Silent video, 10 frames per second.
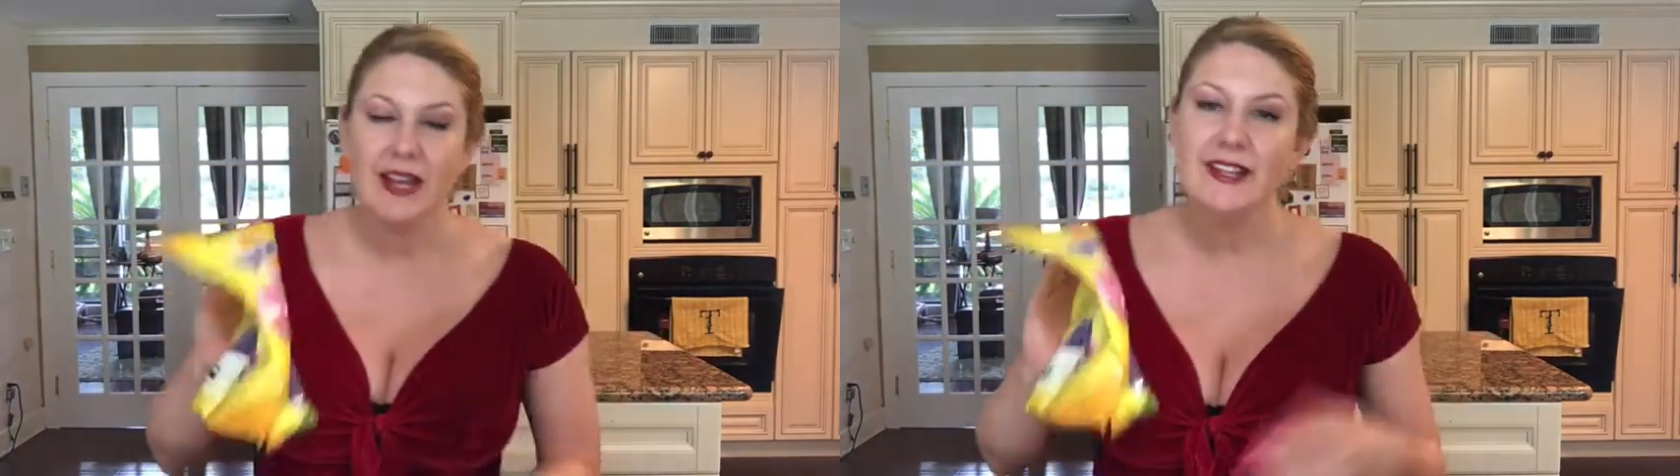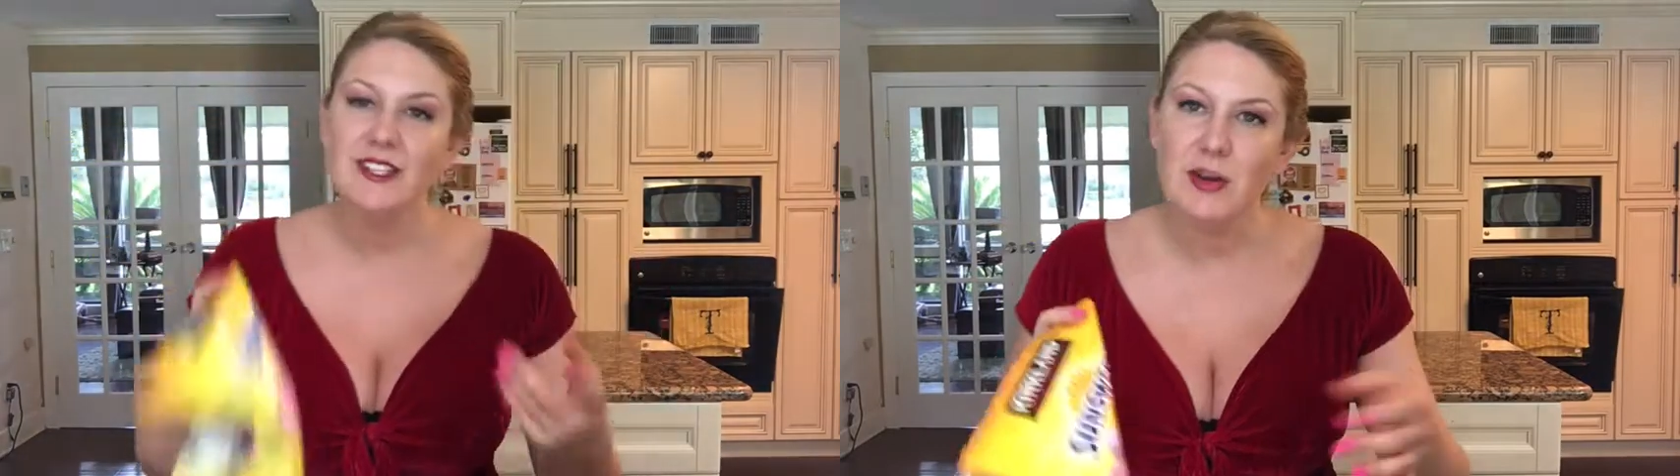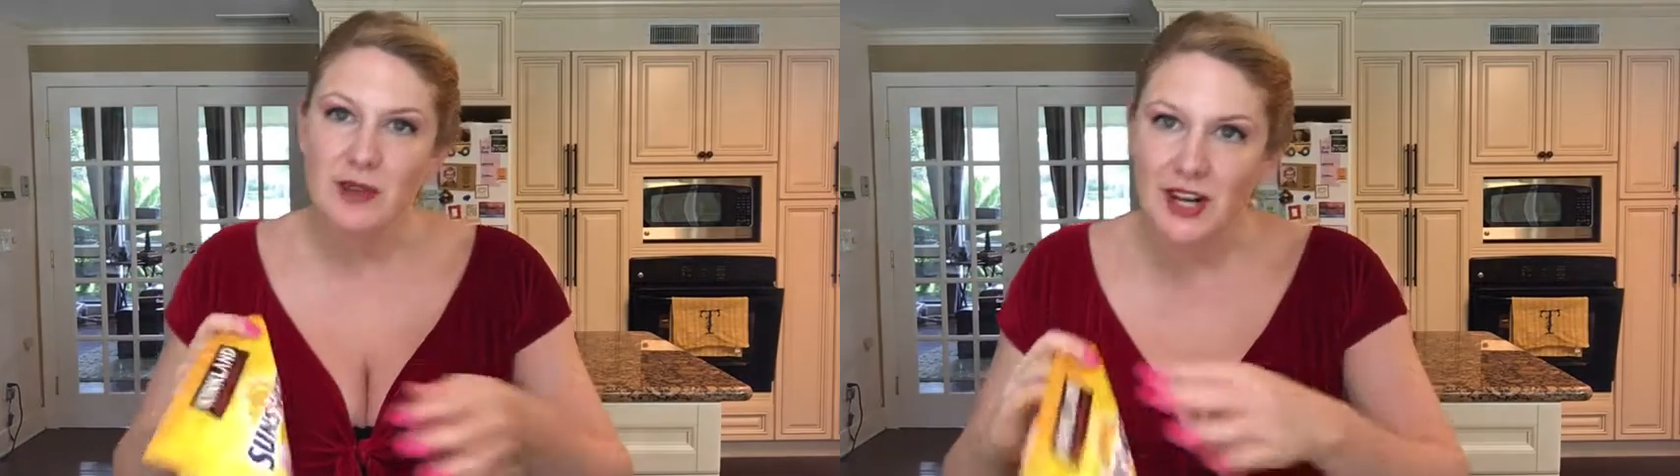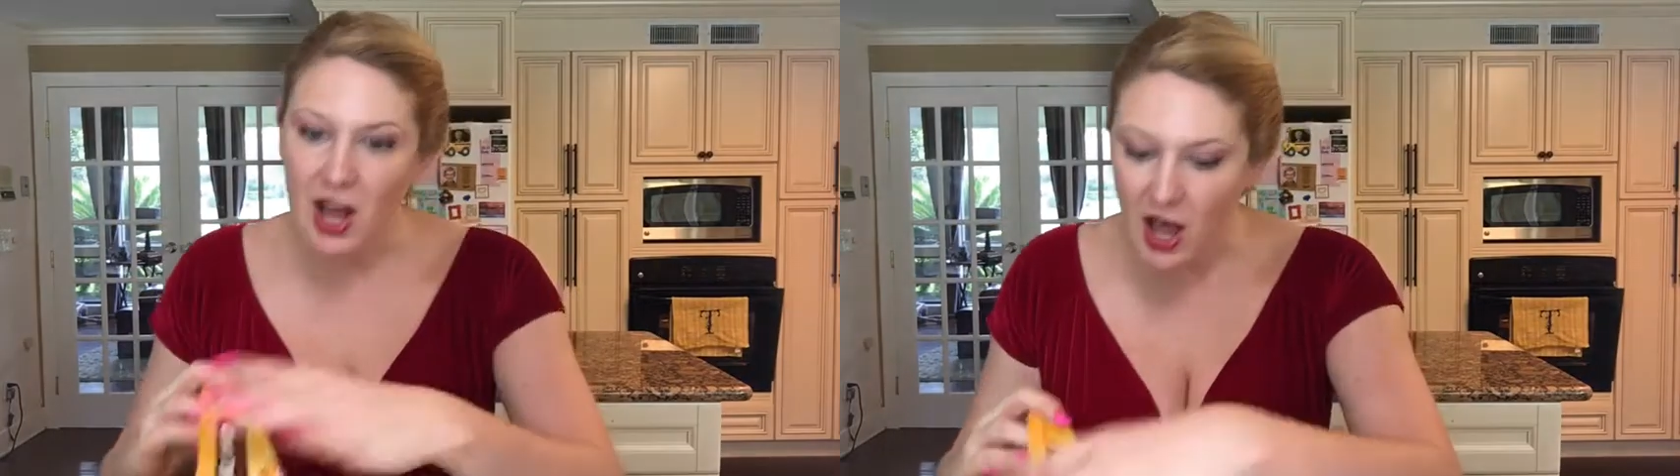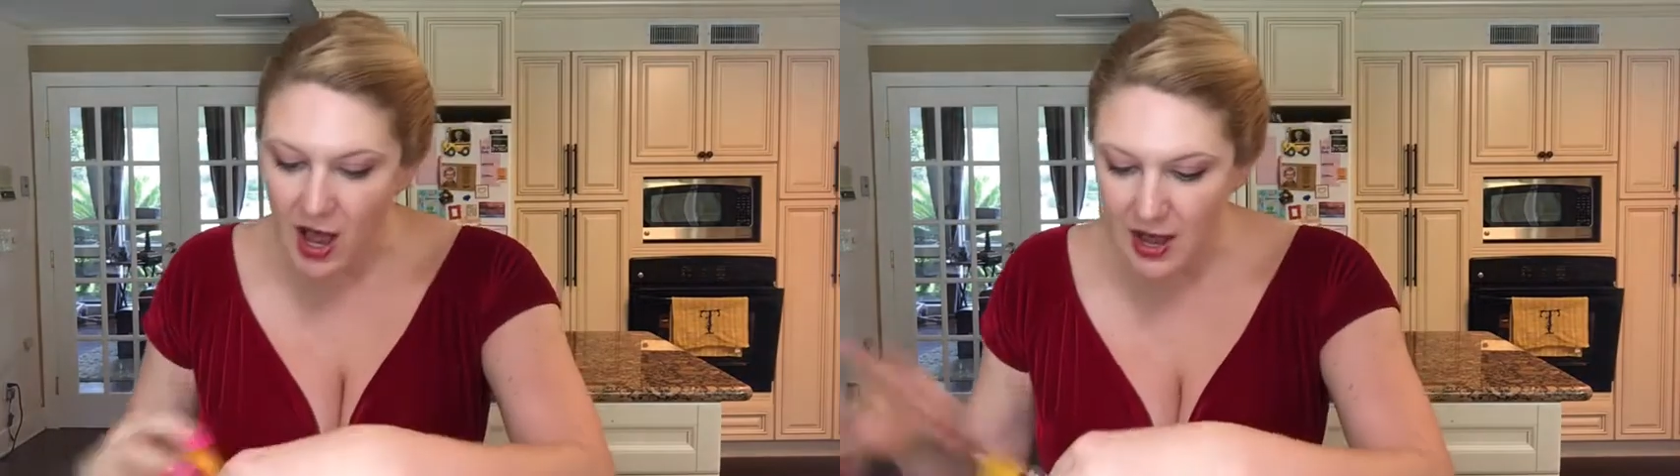And so I'm gonna
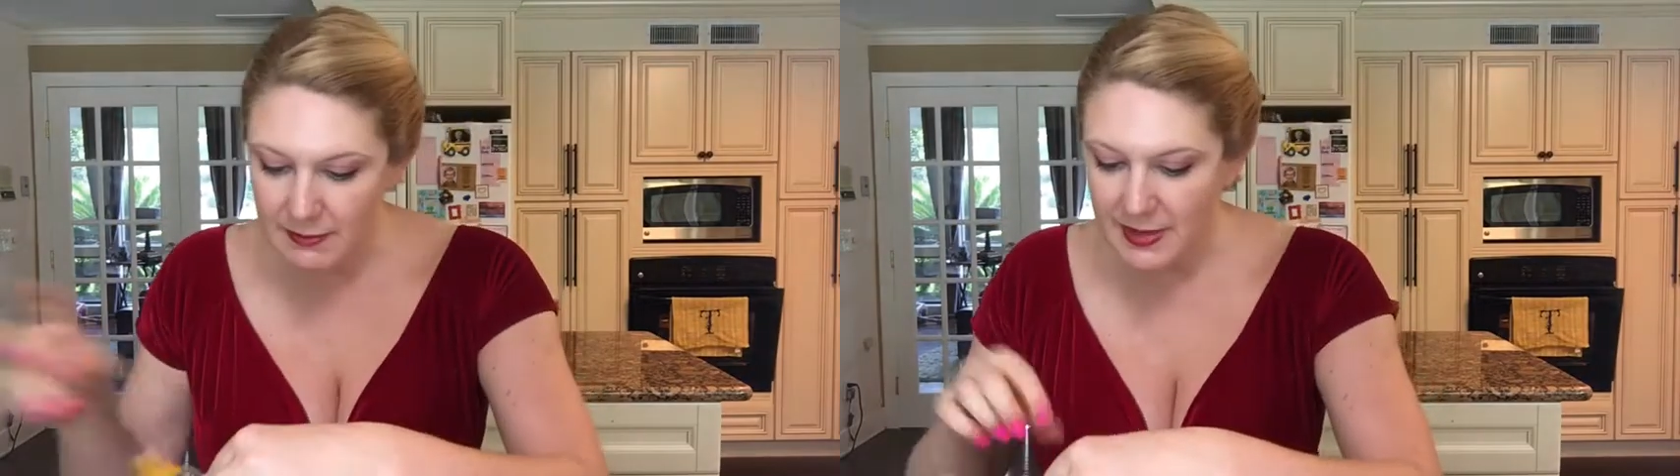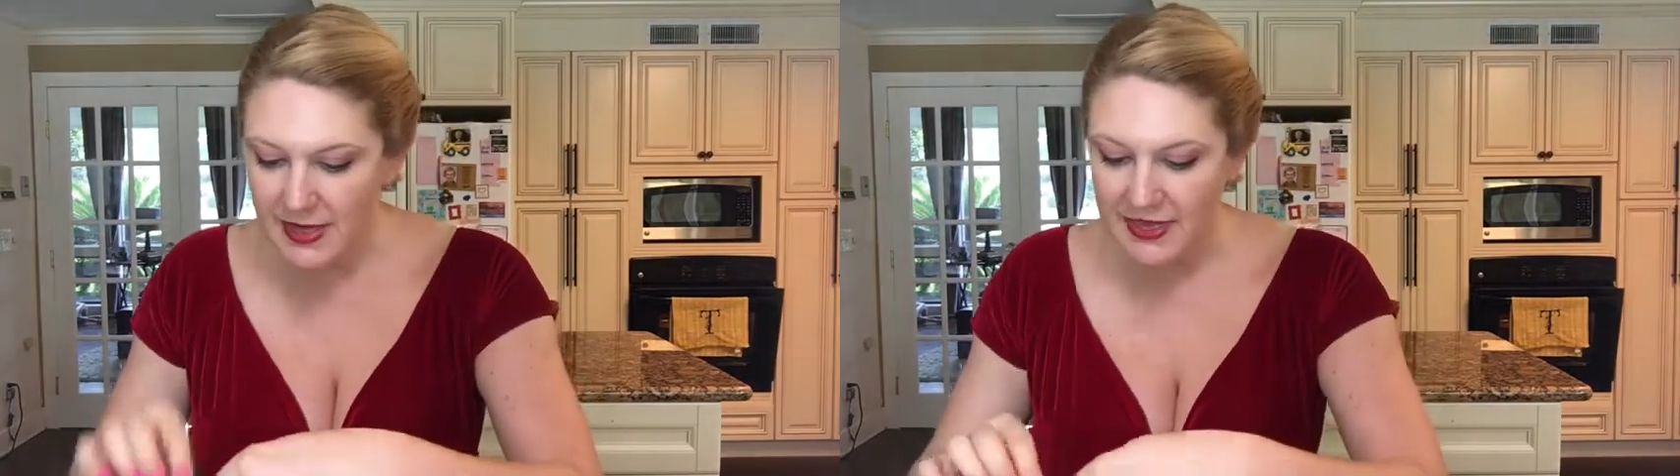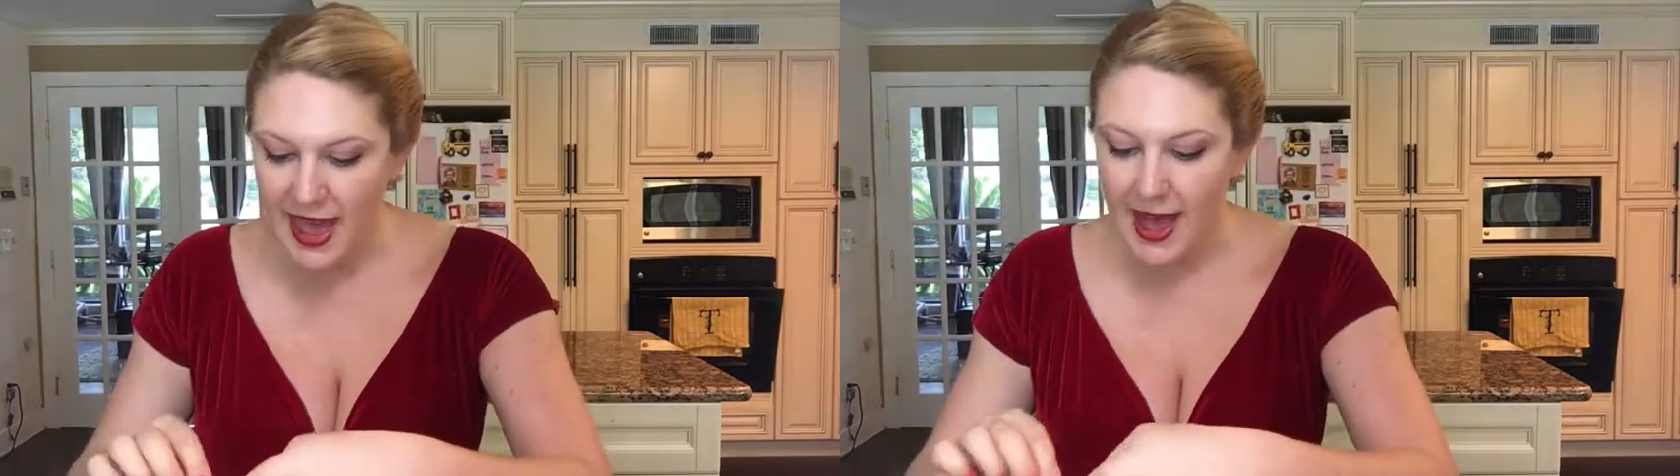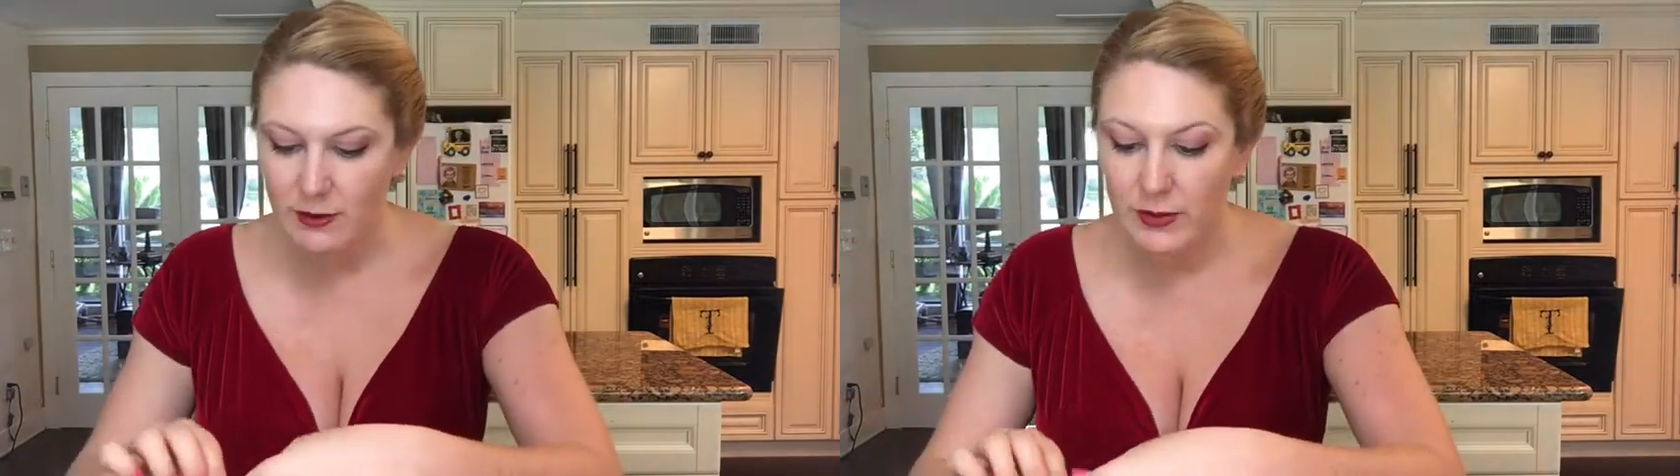augment that